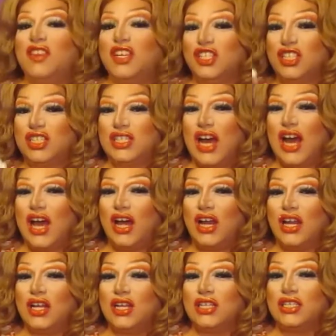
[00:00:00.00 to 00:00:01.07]
the
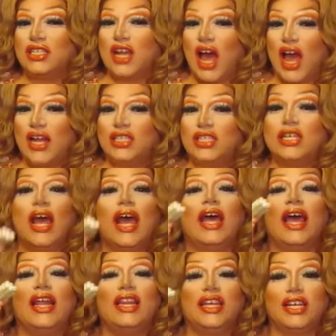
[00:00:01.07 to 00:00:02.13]
studs
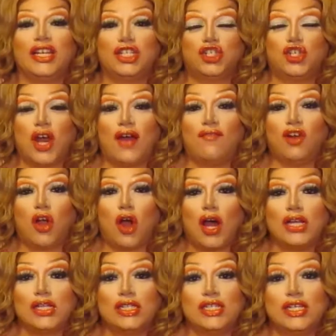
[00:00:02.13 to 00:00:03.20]
and the
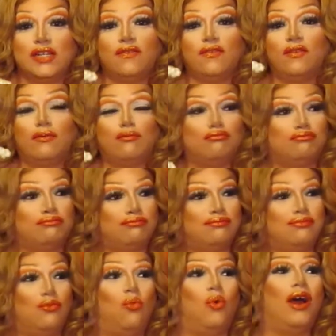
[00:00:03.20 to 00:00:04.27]
extravaganza.
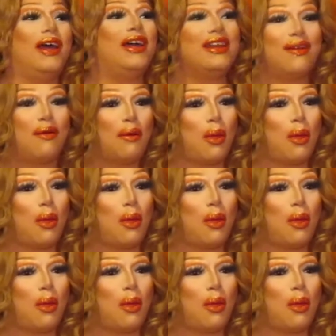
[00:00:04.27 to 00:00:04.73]
What?